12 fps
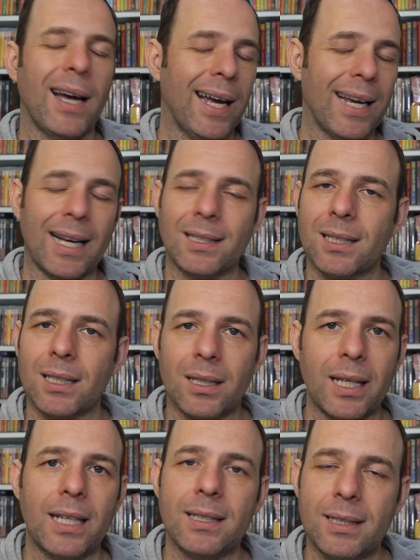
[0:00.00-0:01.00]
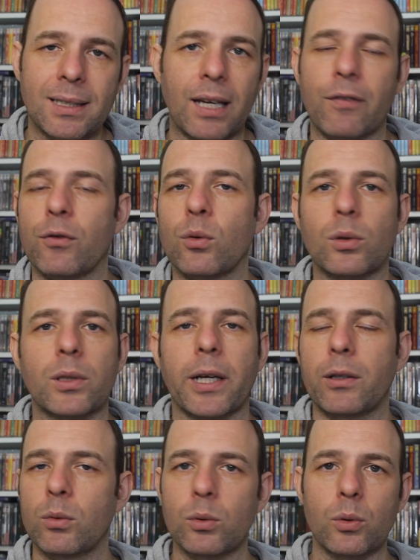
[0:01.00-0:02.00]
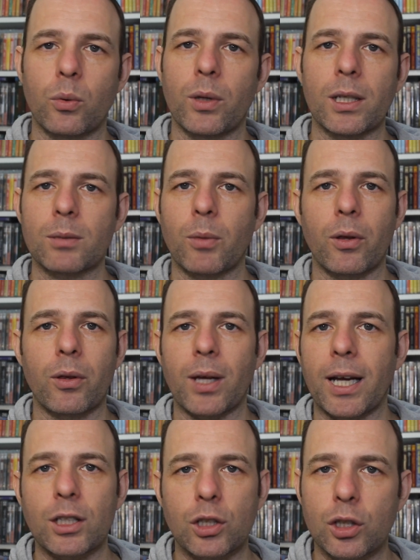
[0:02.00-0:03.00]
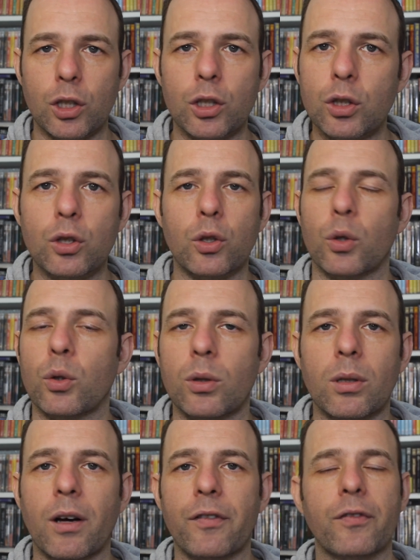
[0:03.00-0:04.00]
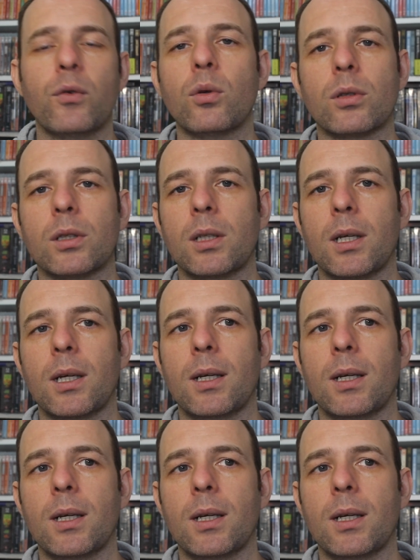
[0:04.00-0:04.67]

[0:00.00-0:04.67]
I had to let several titles go this month that I just couldn't afford,